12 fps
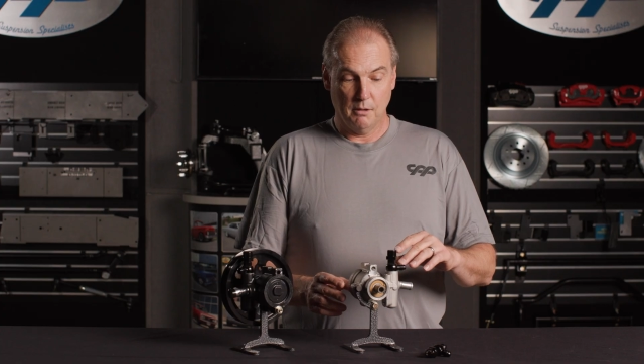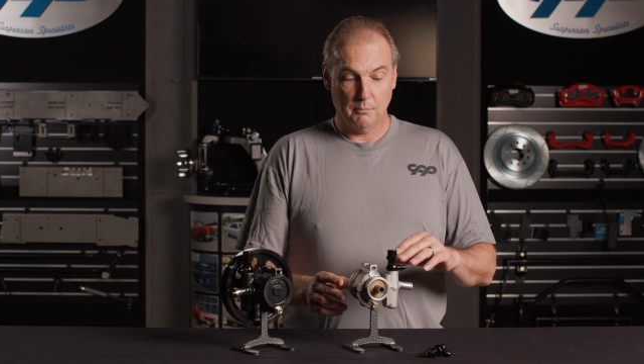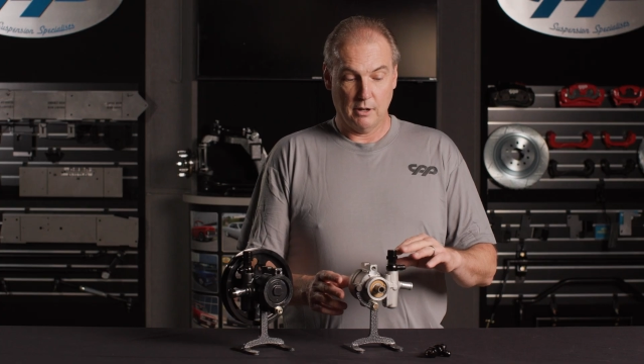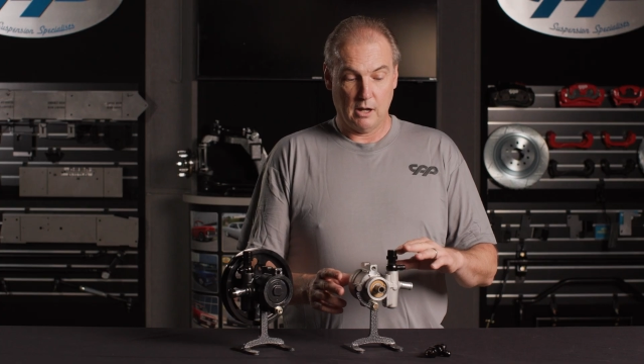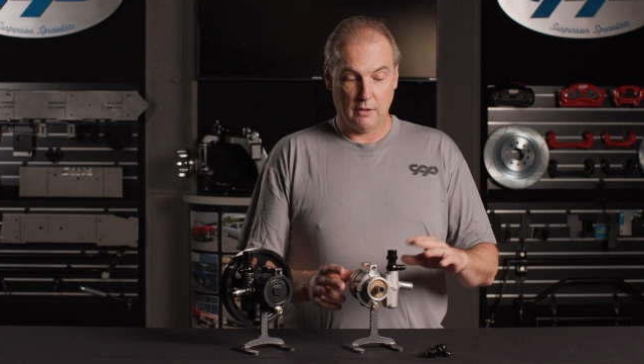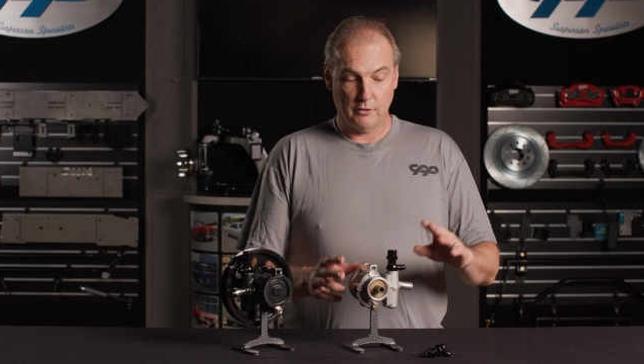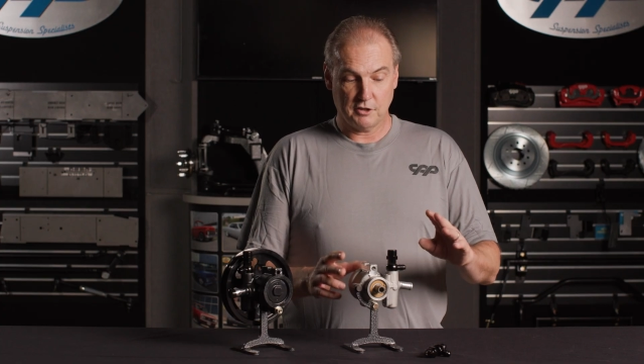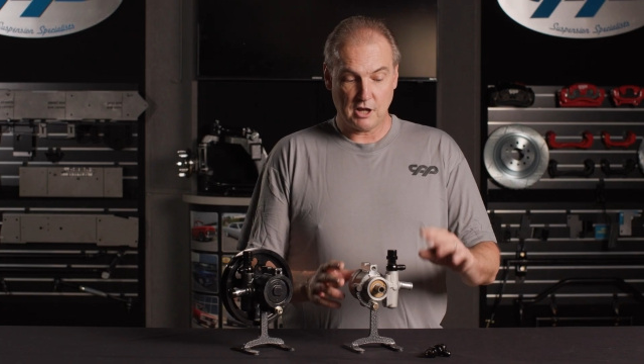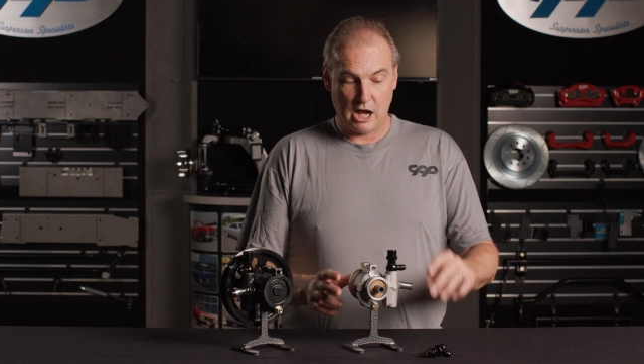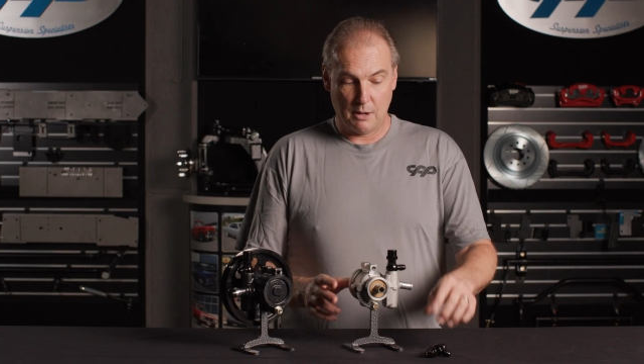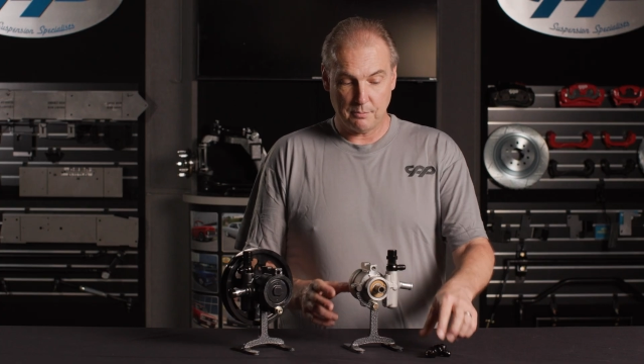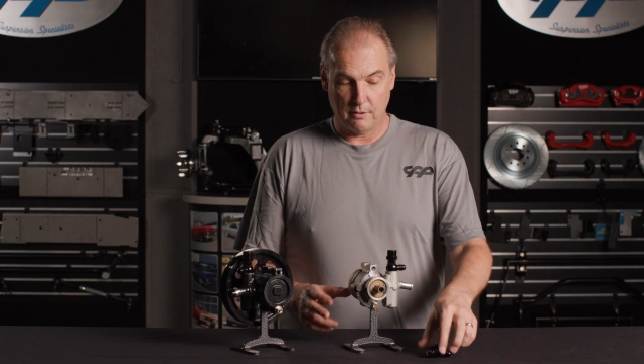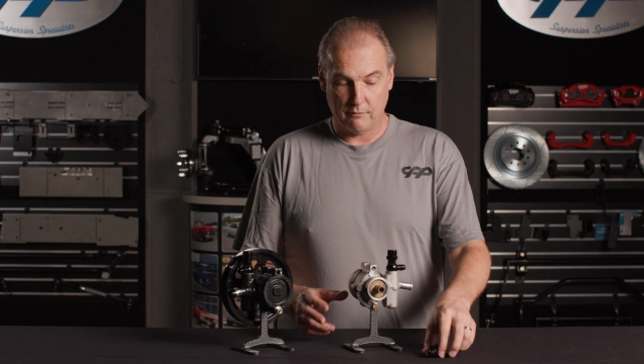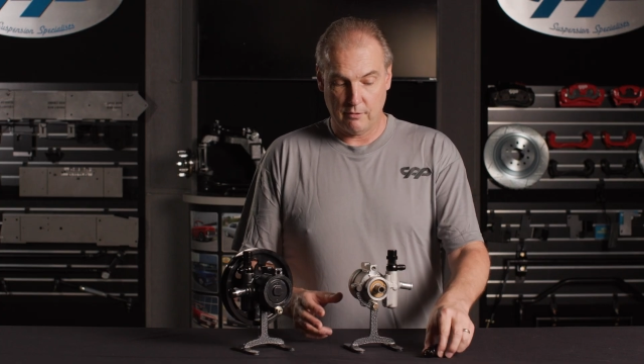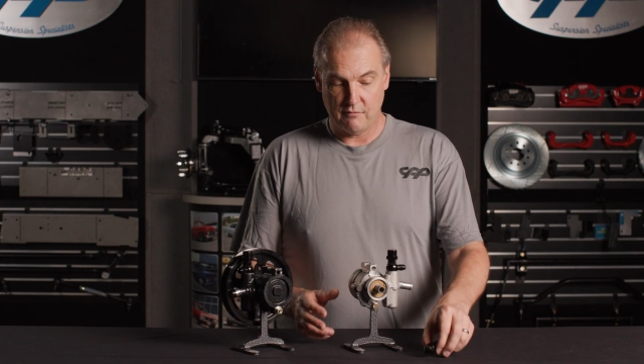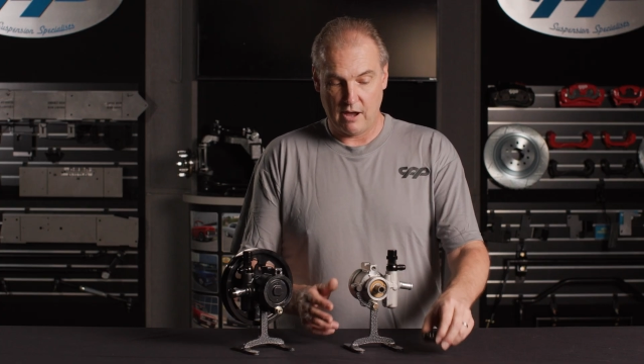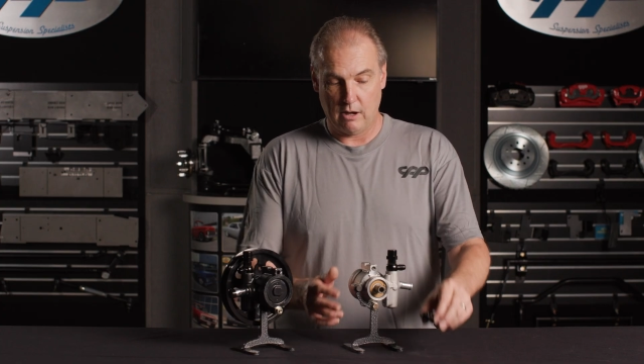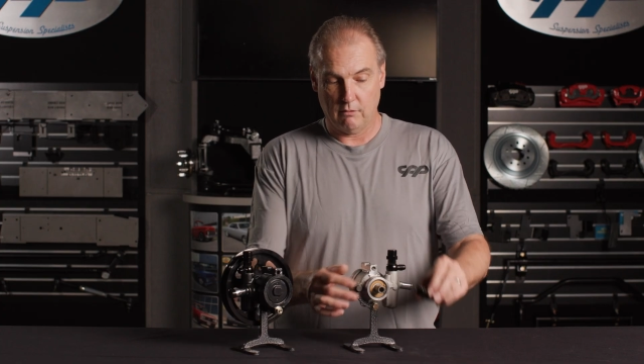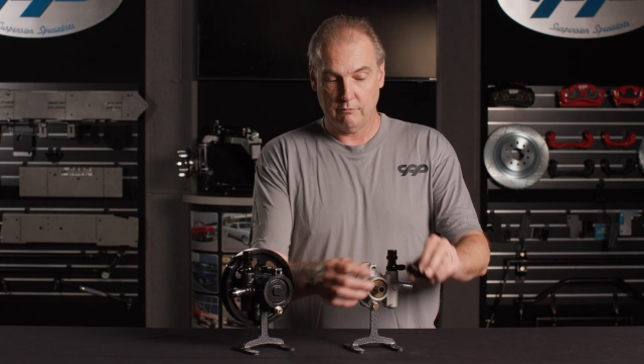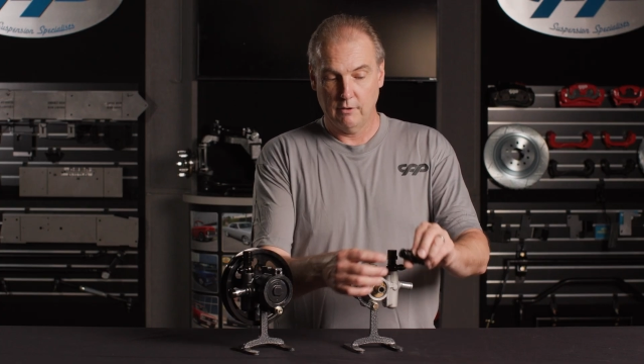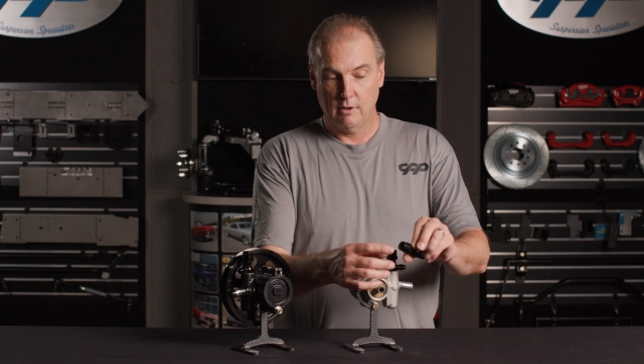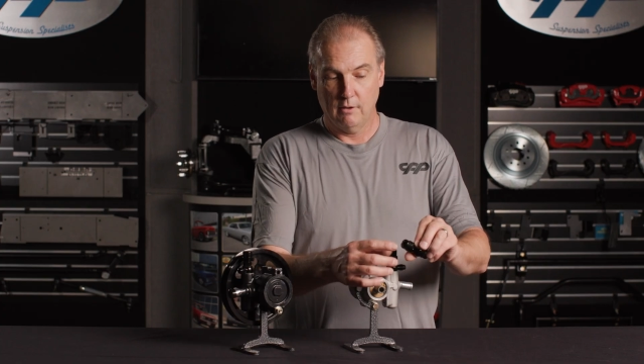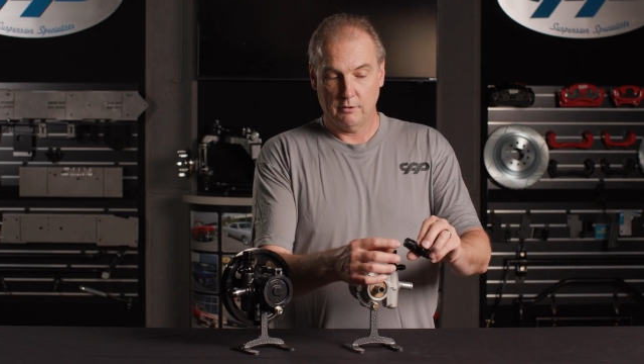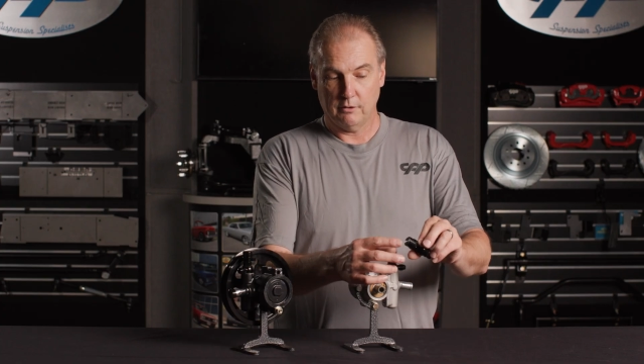But on the top of the valve,
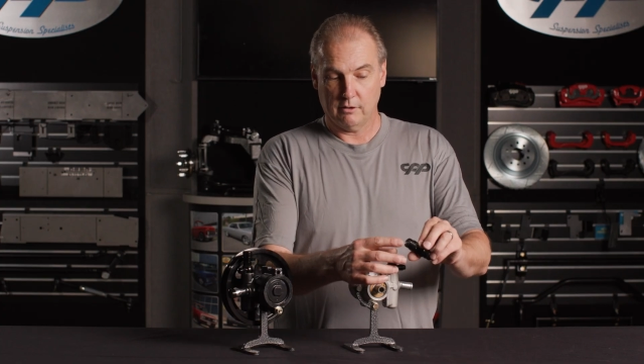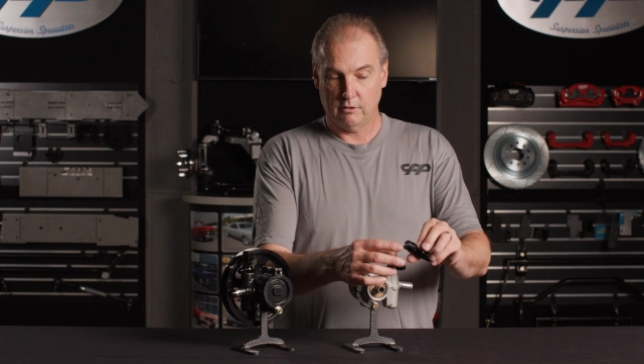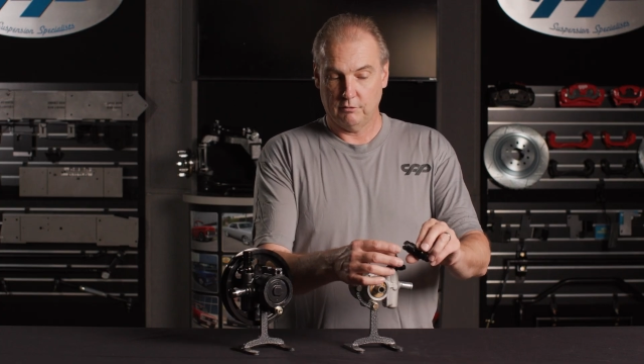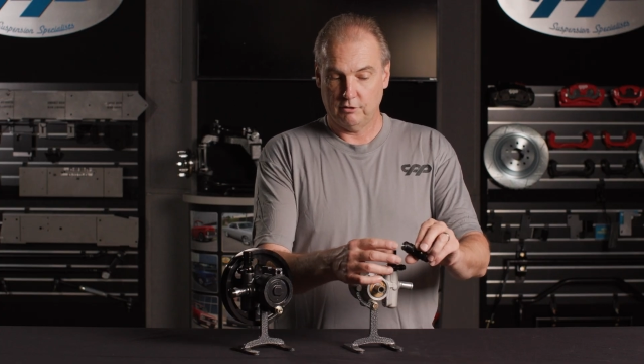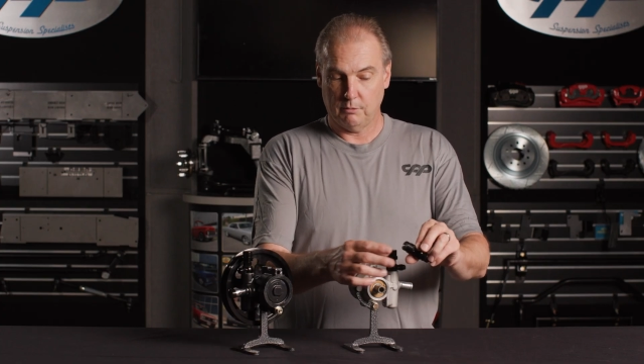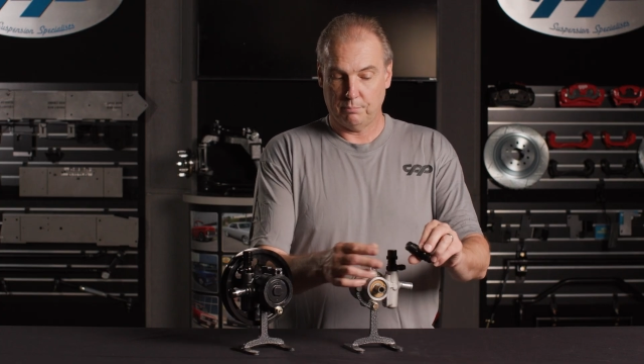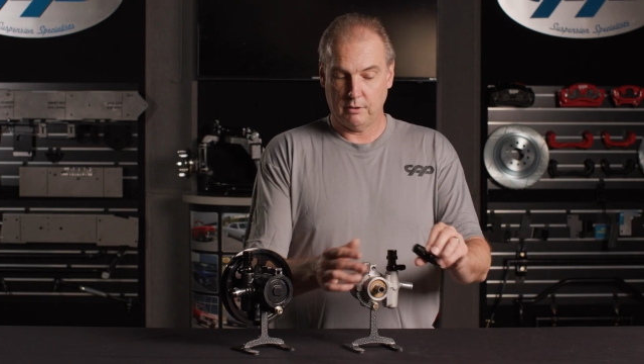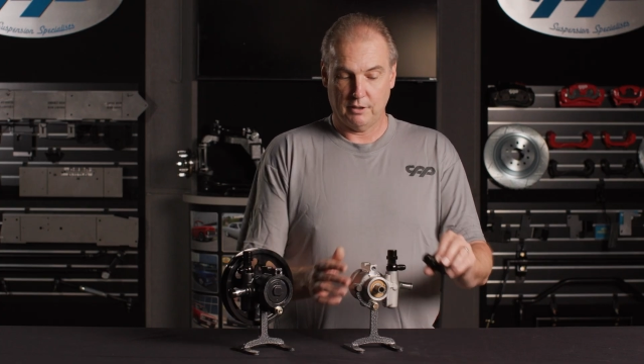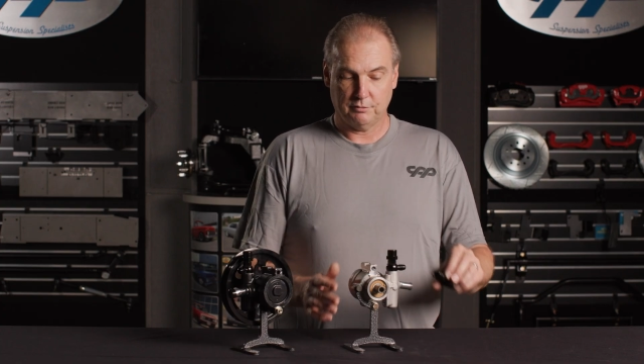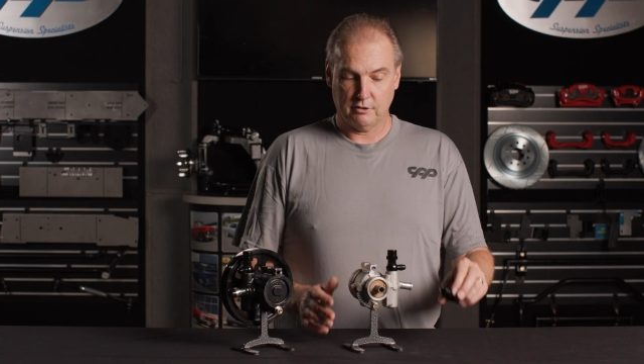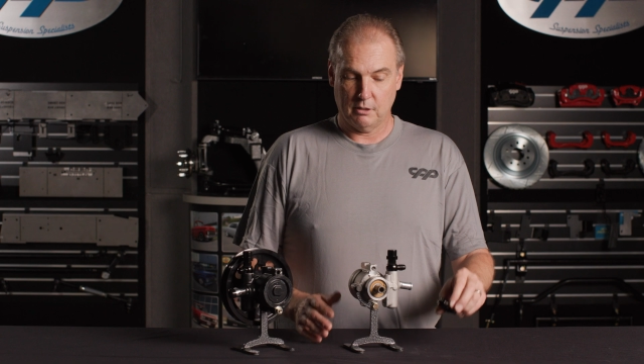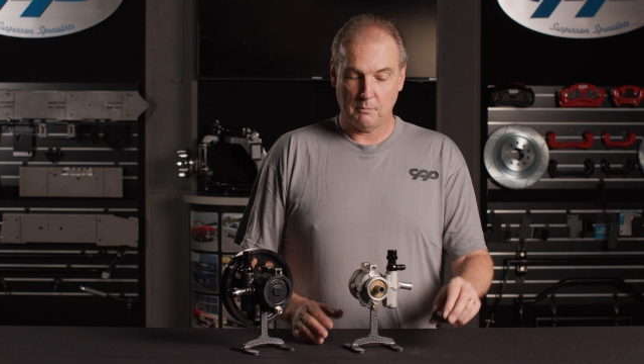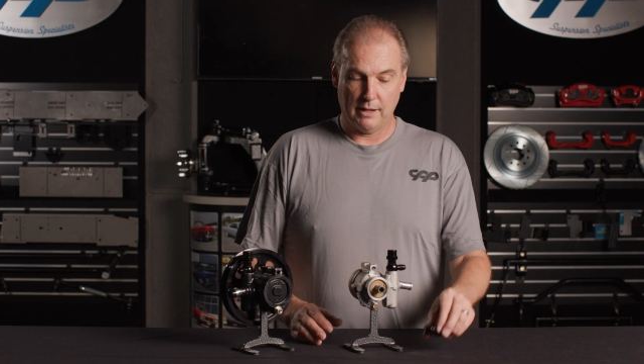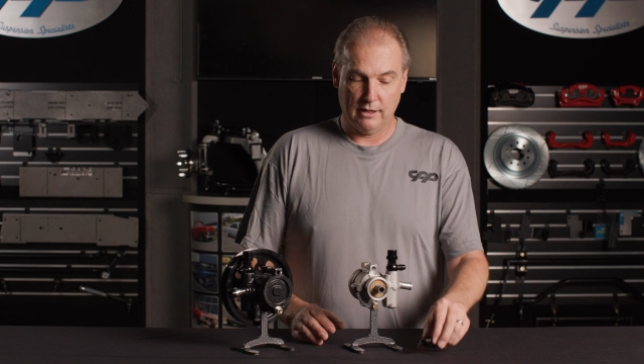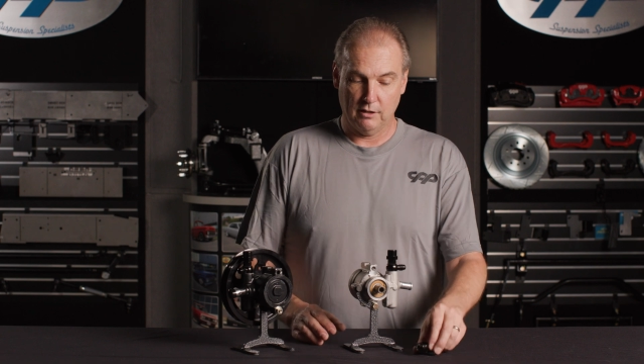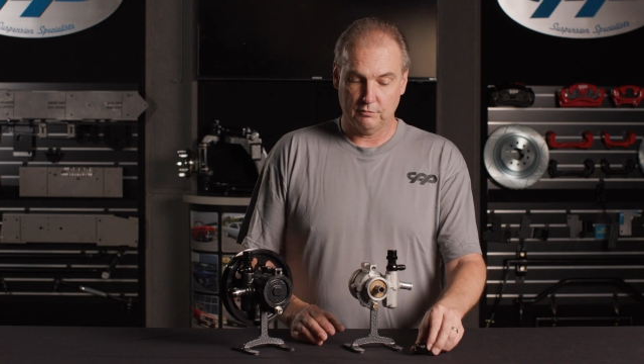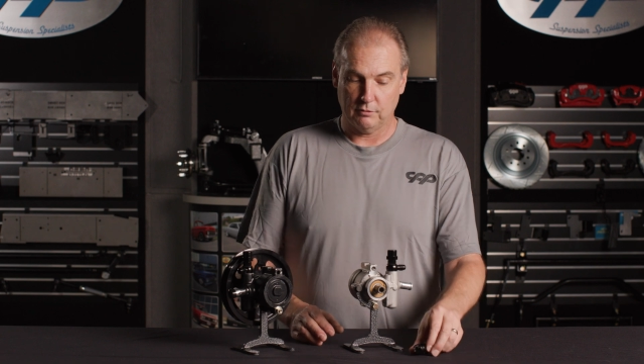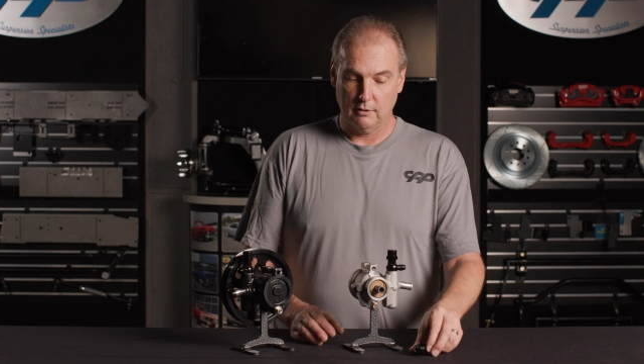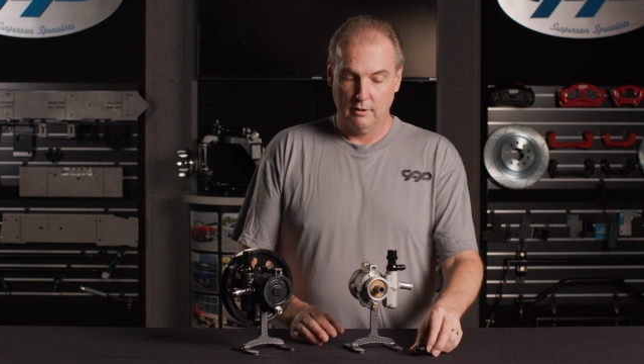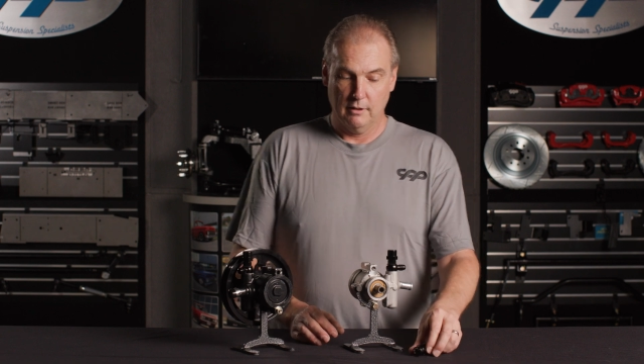you're going to see a plus and a minus,